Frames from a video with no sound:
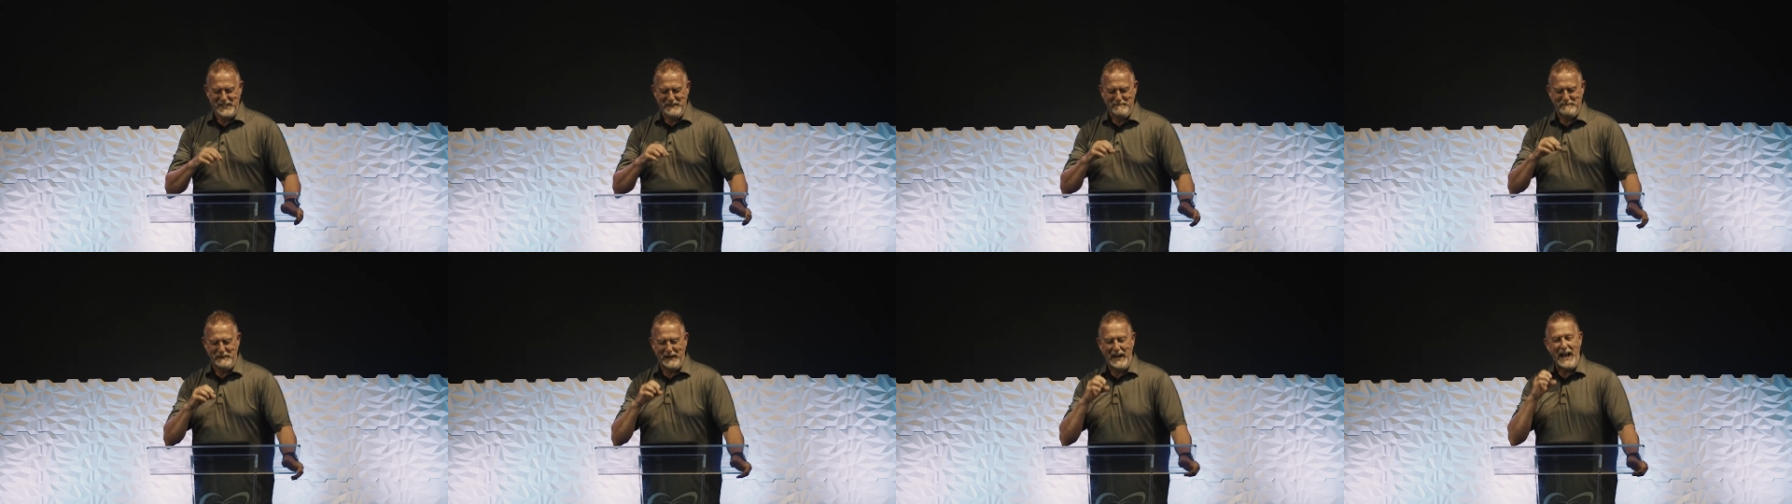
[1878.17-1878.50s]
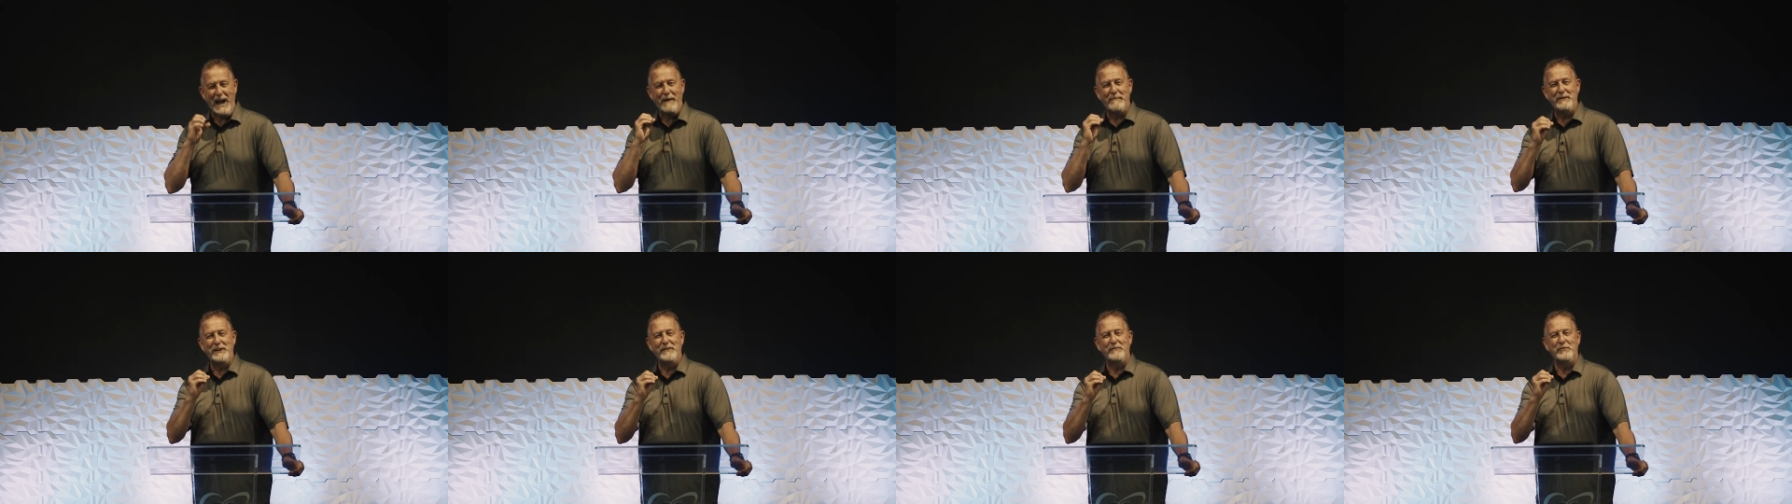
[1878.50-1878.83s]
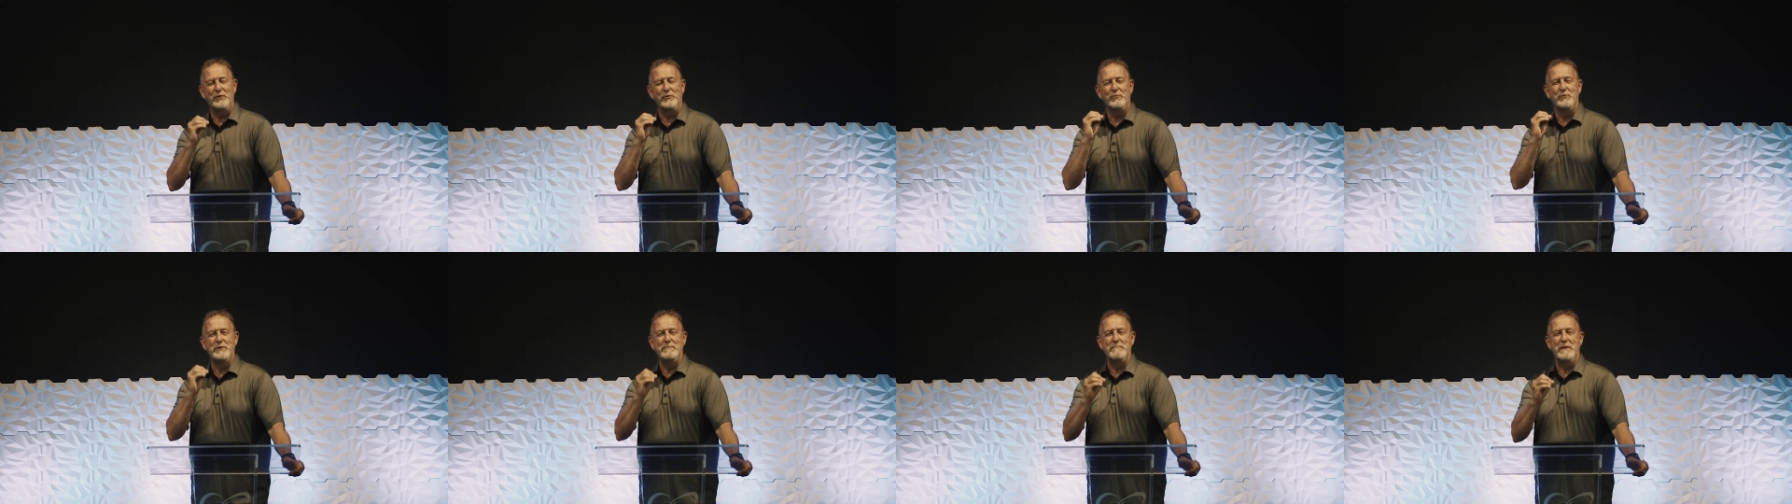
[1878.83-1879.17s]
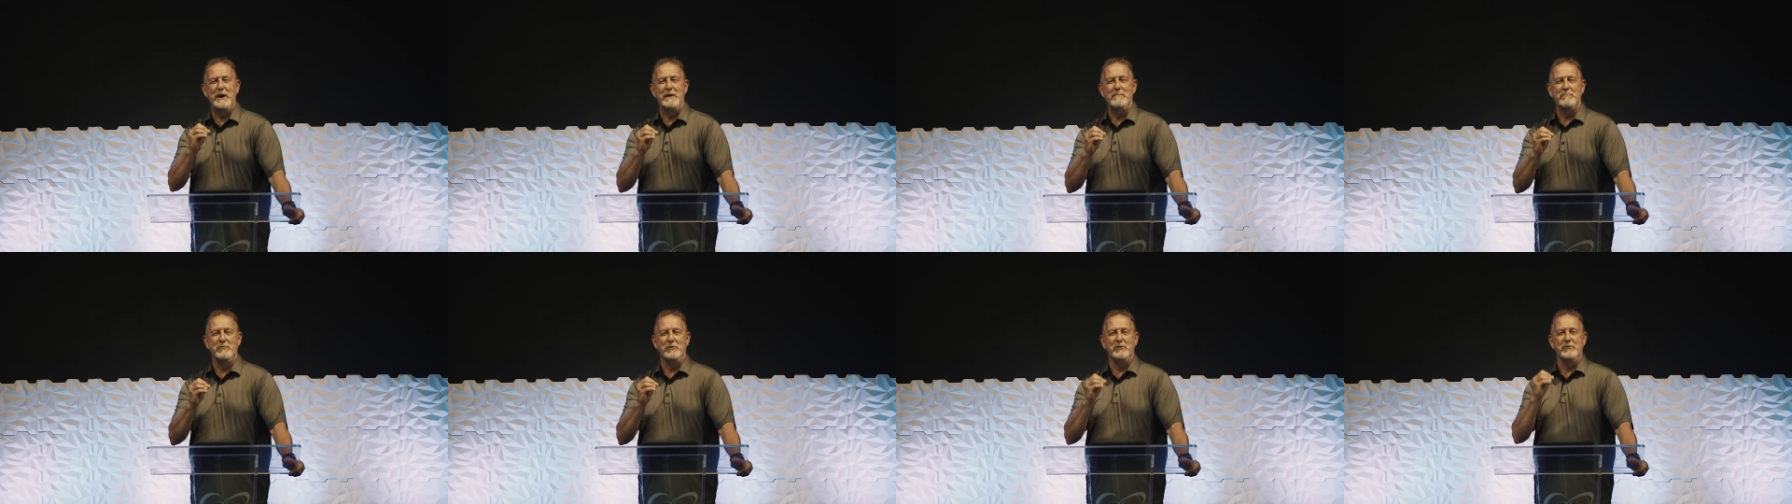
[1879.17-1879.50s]
But how many of you
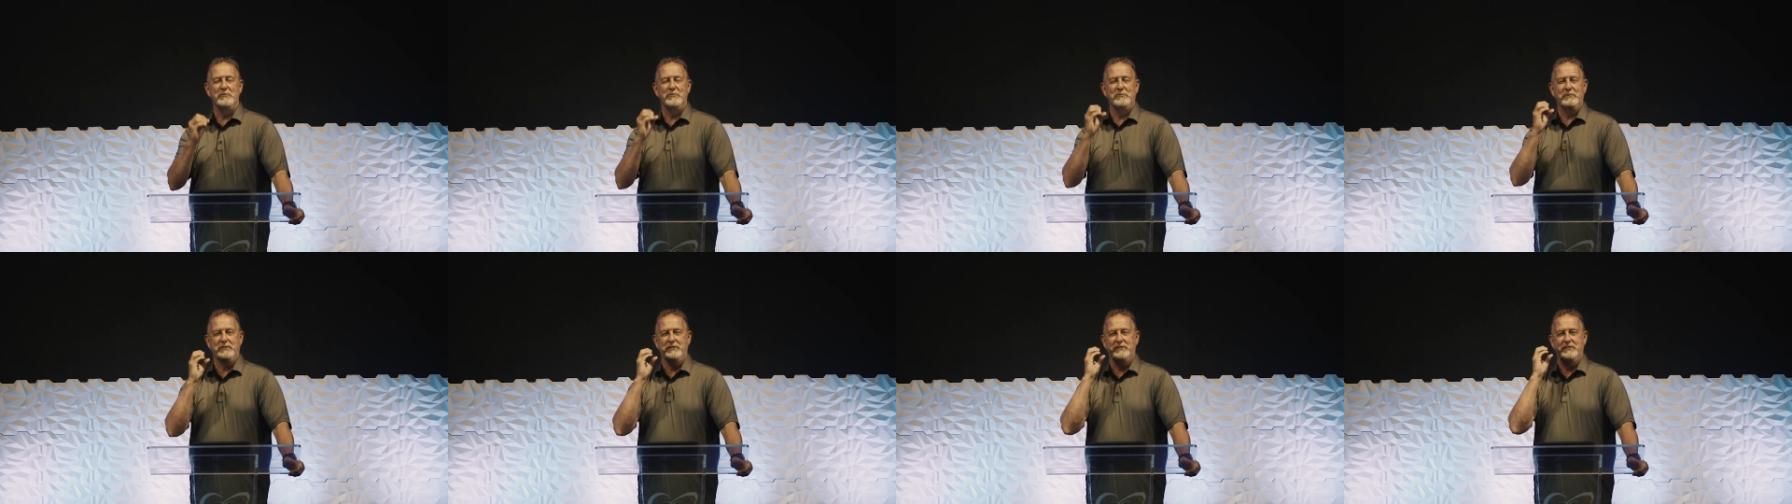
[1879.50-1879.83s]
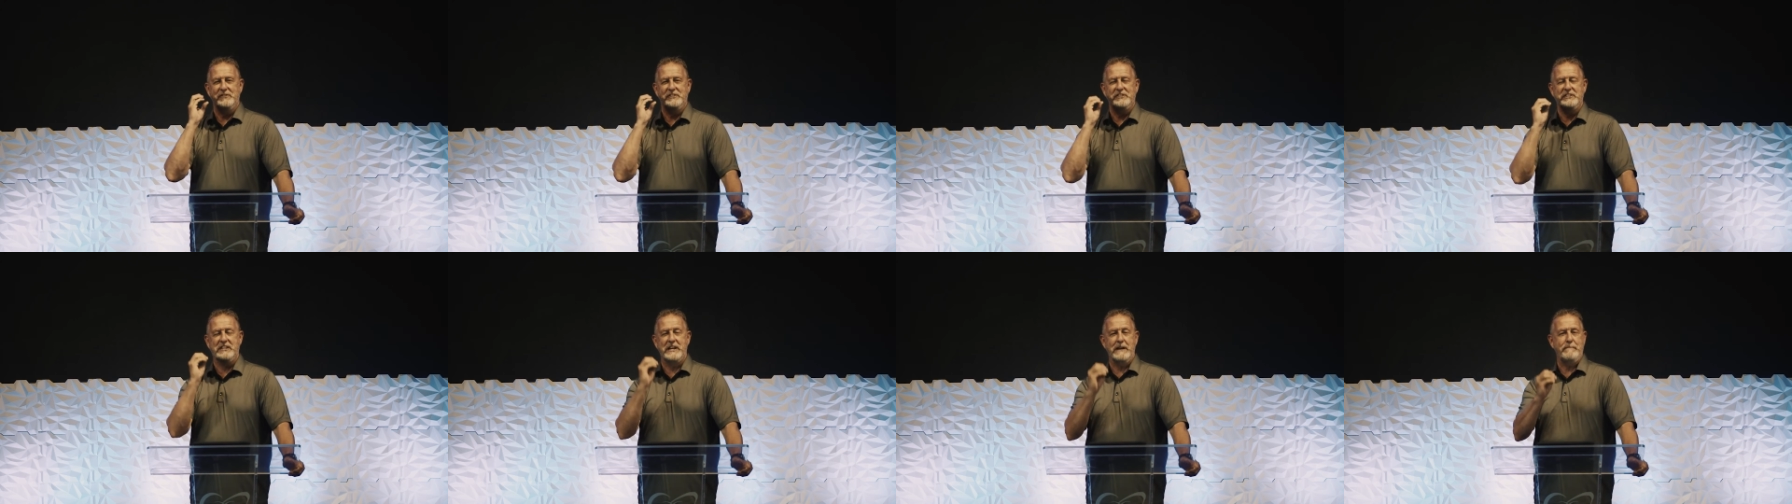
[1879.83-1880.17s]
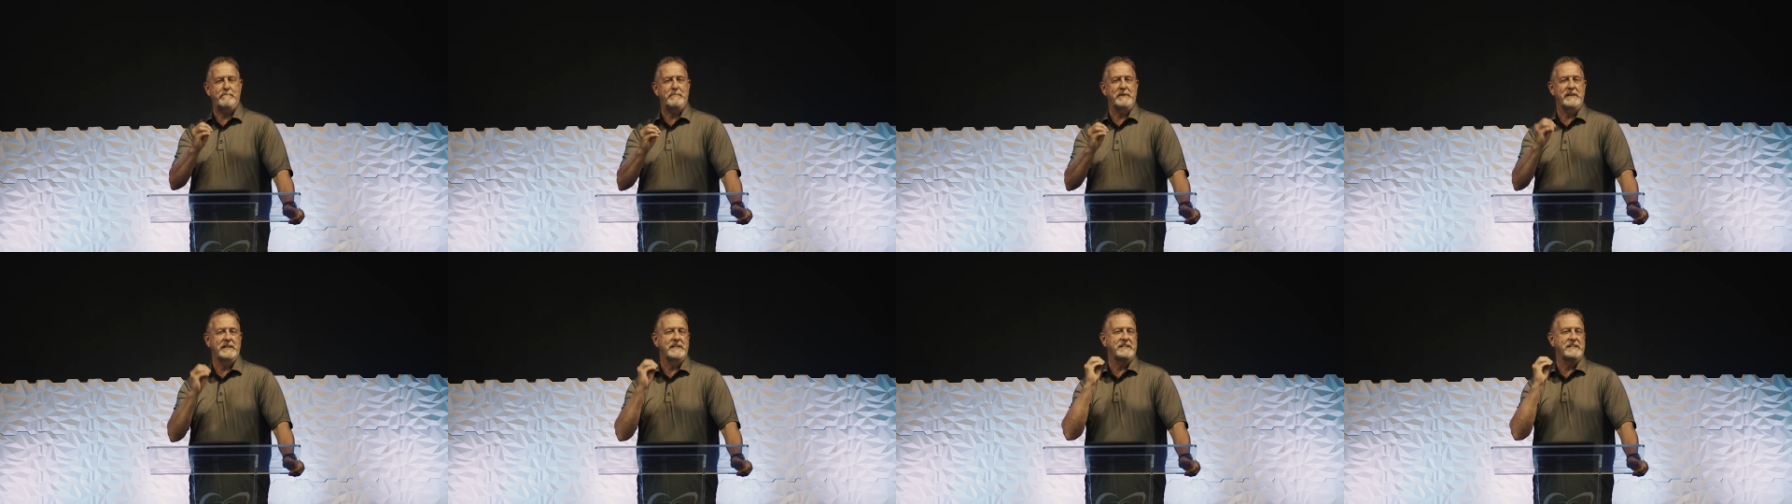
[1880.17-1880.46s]
remember skipping